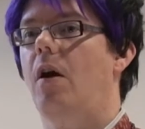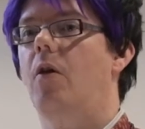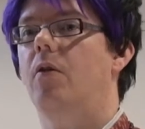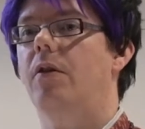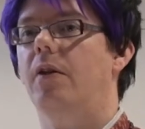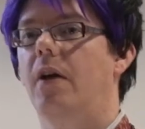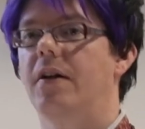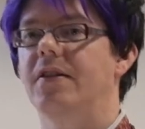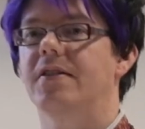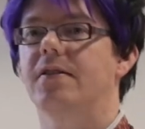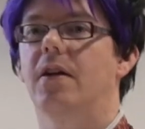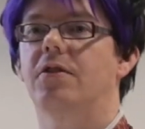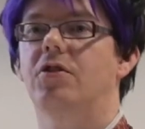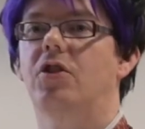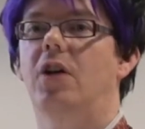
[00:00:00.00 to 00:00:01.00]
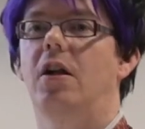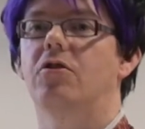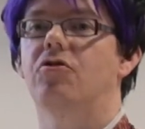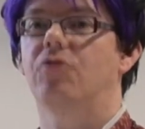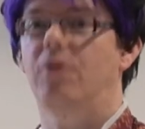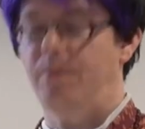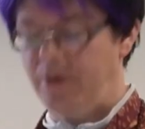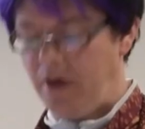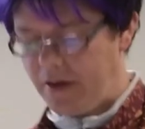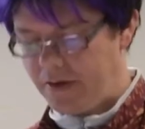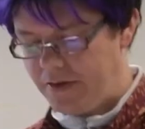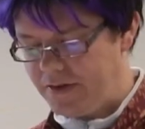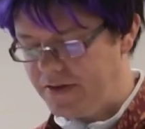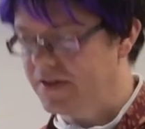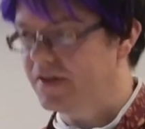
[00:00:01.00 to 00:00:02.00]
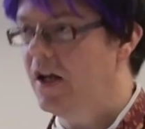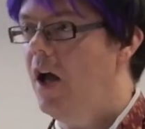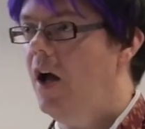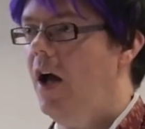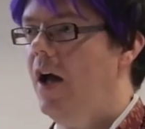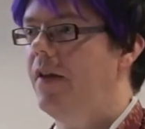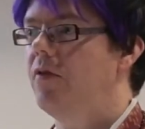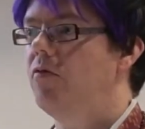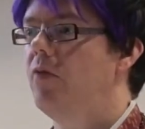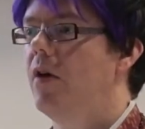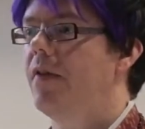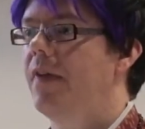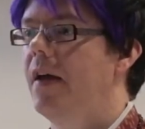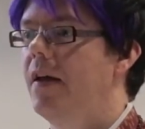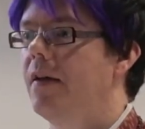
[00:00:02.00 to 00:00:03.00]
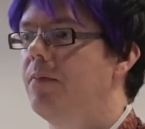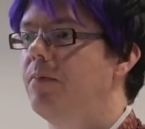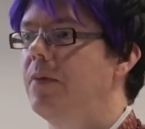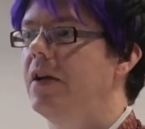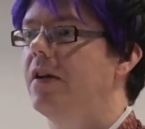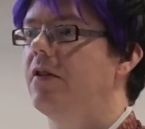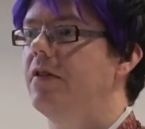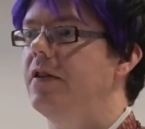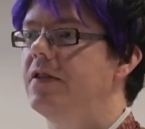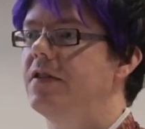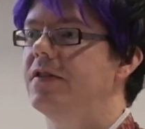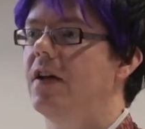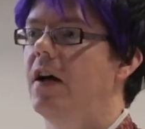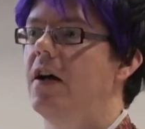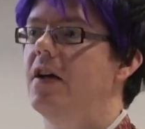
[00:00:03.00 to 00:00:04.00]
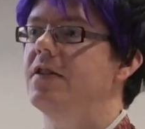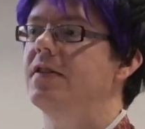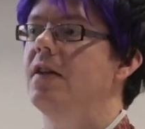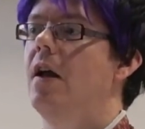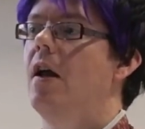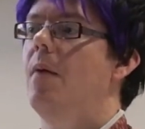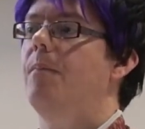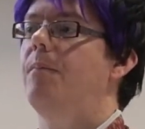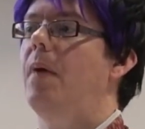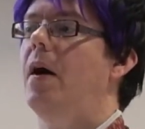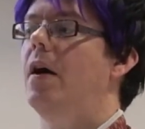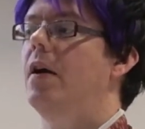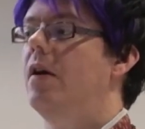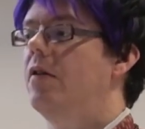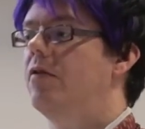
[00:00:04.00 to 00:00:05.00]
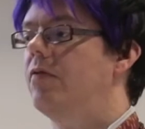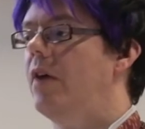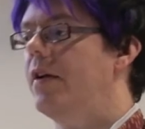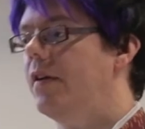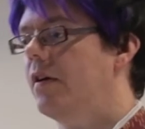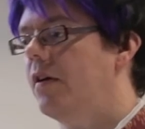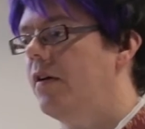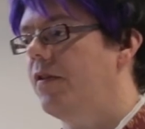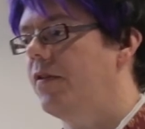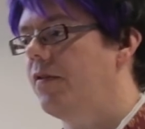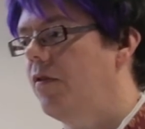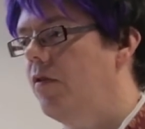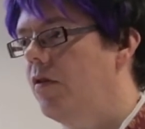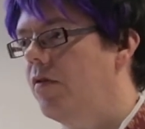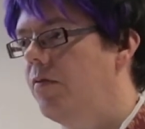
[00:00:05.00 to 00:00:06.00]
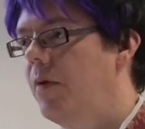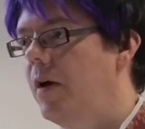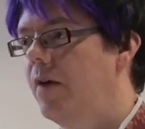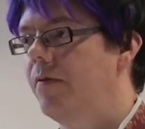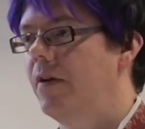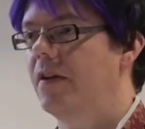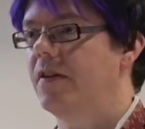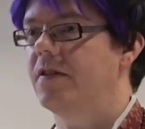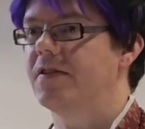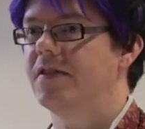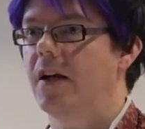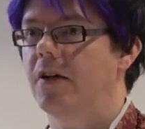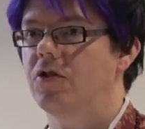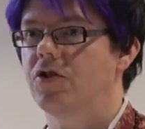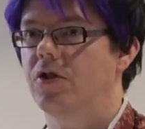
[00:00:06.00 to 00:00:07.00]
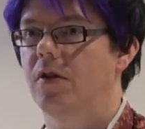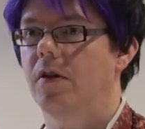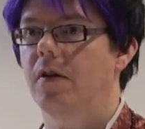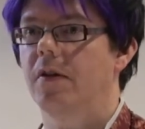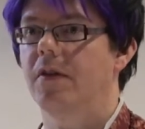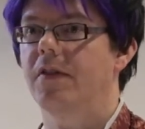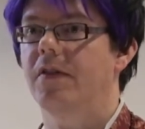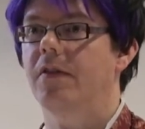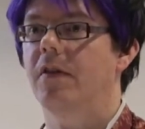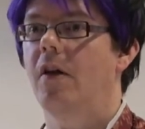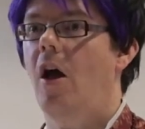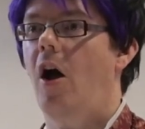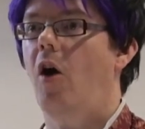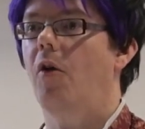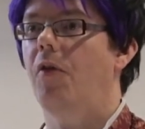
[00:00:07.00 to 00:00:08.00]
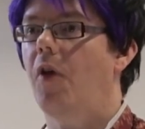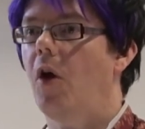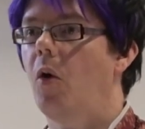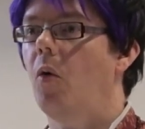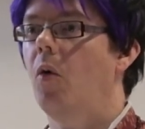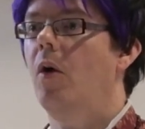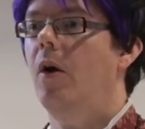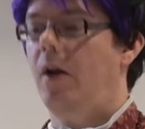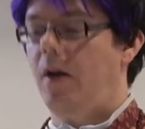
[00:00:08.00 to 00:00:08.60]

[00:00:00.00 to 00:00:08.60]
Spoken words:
out against such cultural practices and who are then be criticized by radical third-wave intersectionalists, although